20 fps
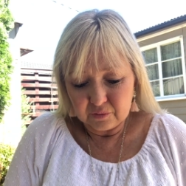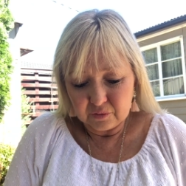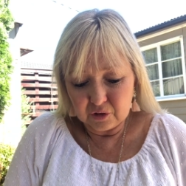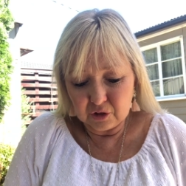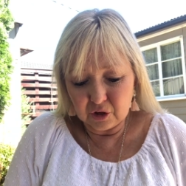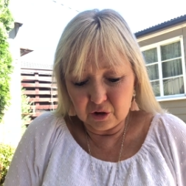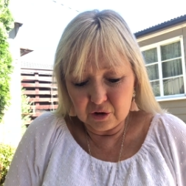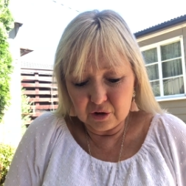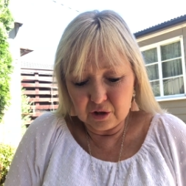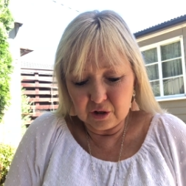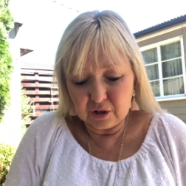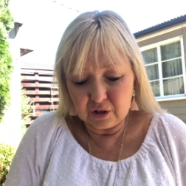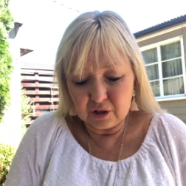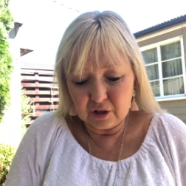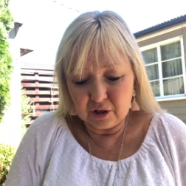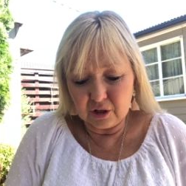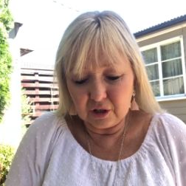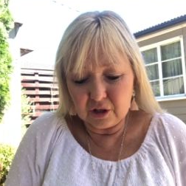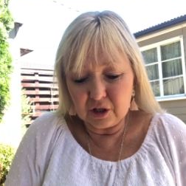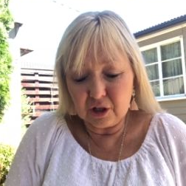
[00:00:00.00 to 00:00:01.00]
Don't,
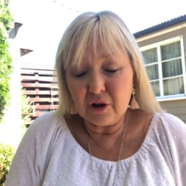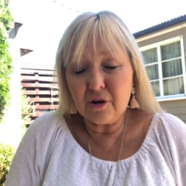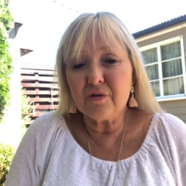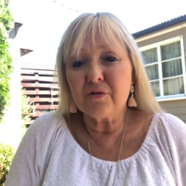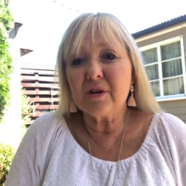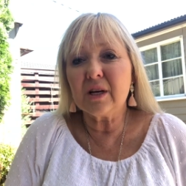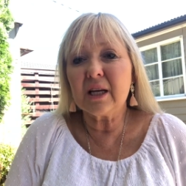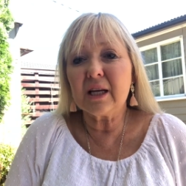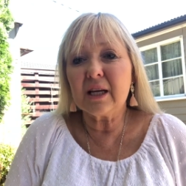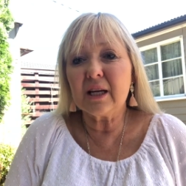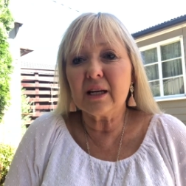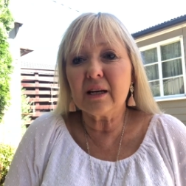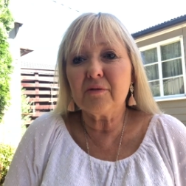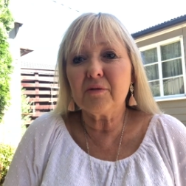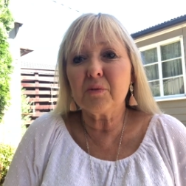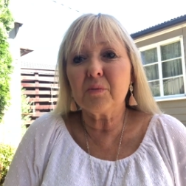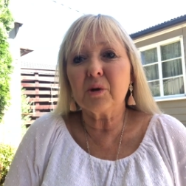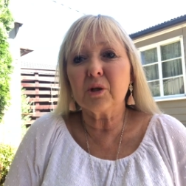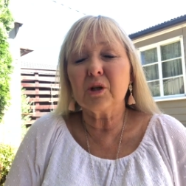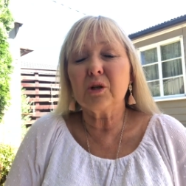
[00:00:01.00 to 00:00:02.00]
you know, you don't need,
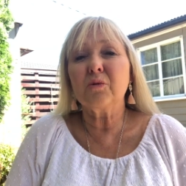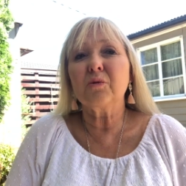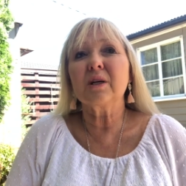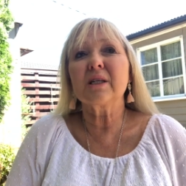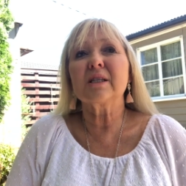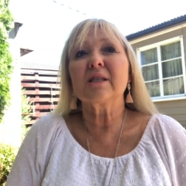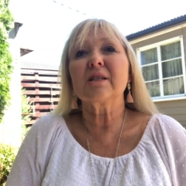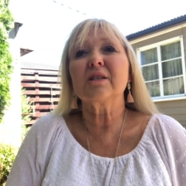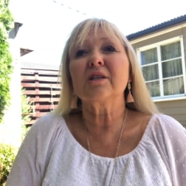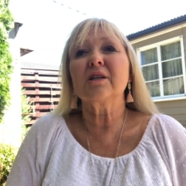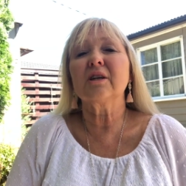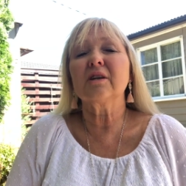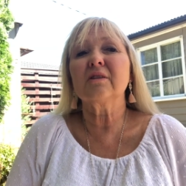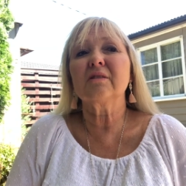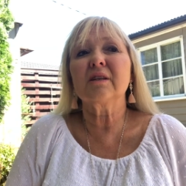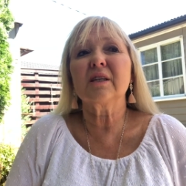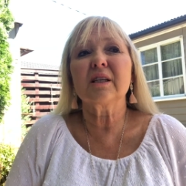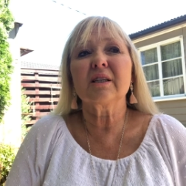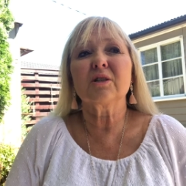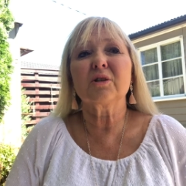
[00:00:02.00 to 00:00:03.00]
everybody always says you
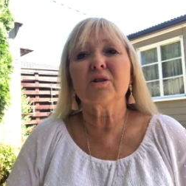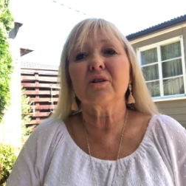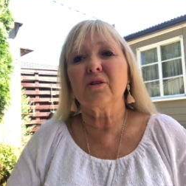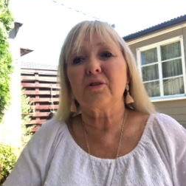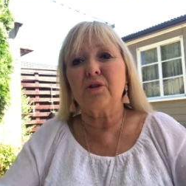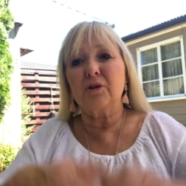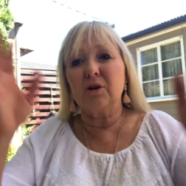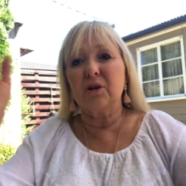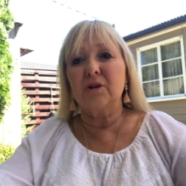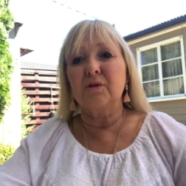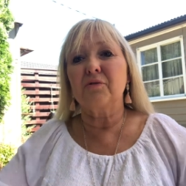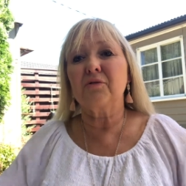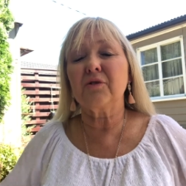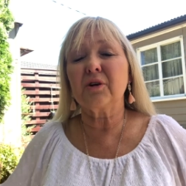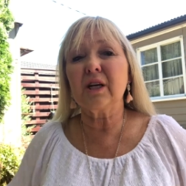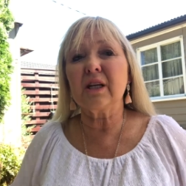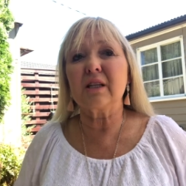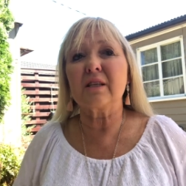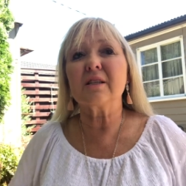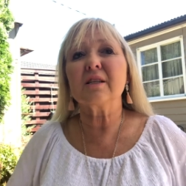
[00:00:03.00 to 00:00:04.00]
don't need 30
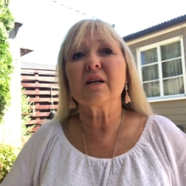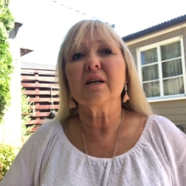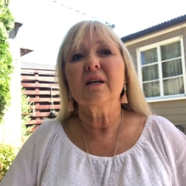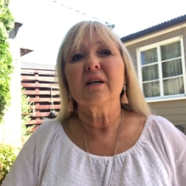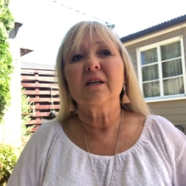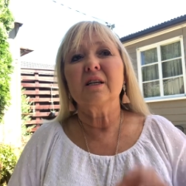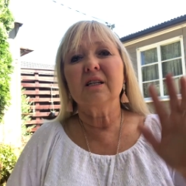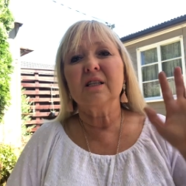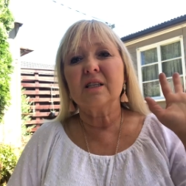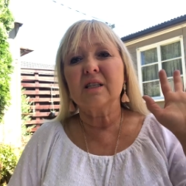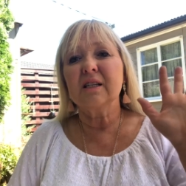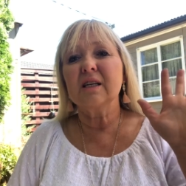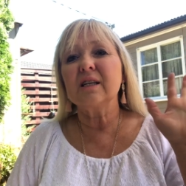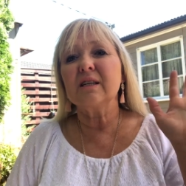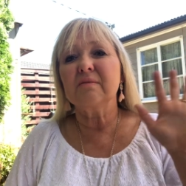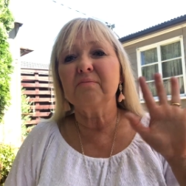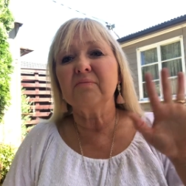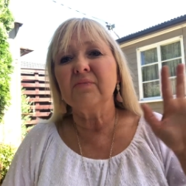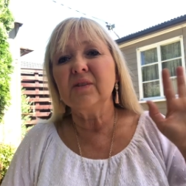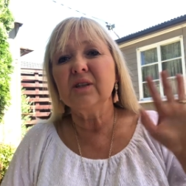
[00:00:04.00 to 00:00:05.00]
friends. You just
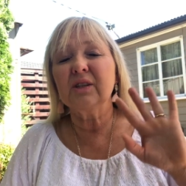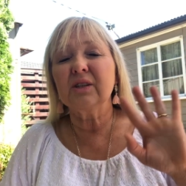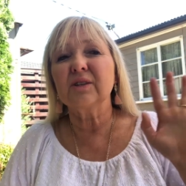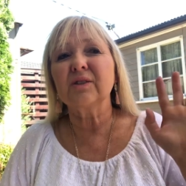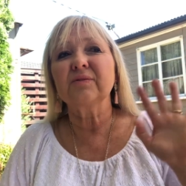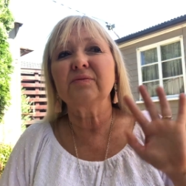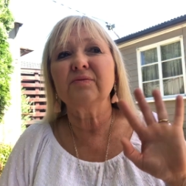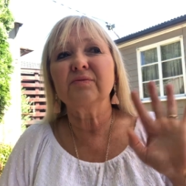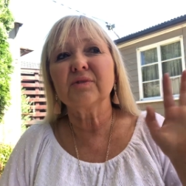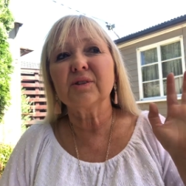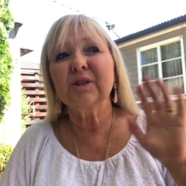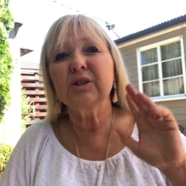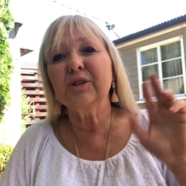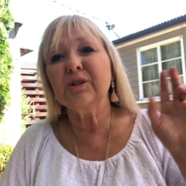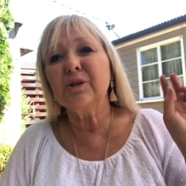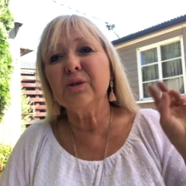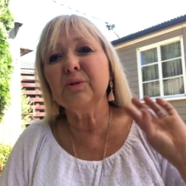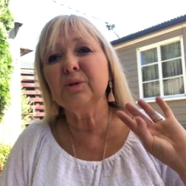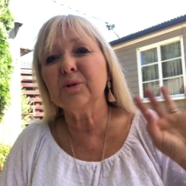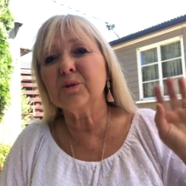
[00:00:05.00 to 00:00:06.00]
need, you know,
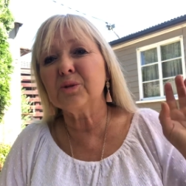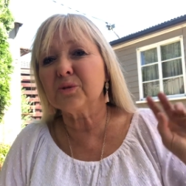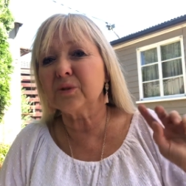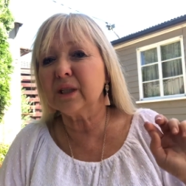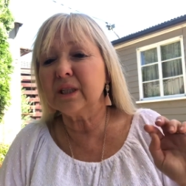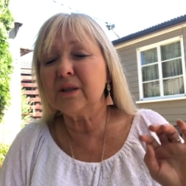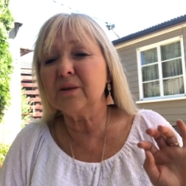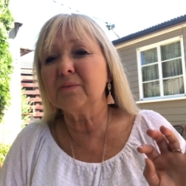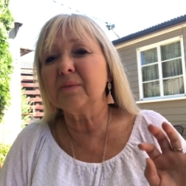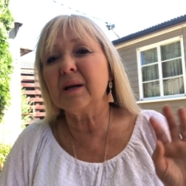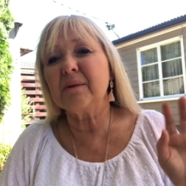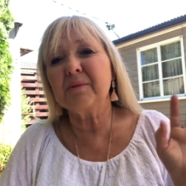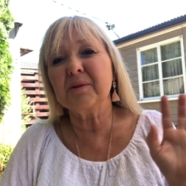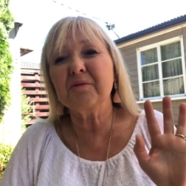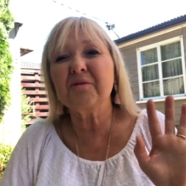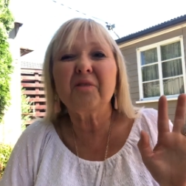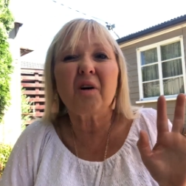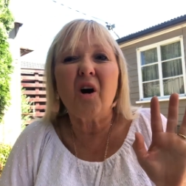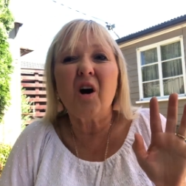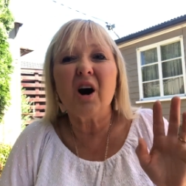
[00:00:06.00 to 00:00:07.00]
two or three or maybe
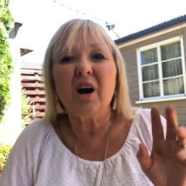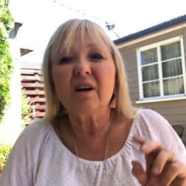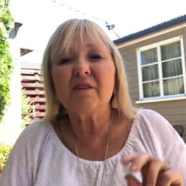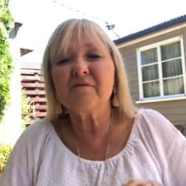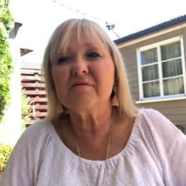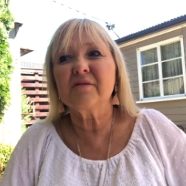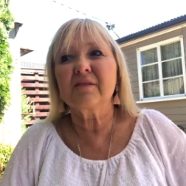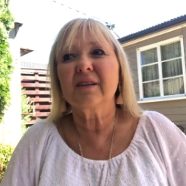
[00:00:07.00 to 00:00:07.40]
five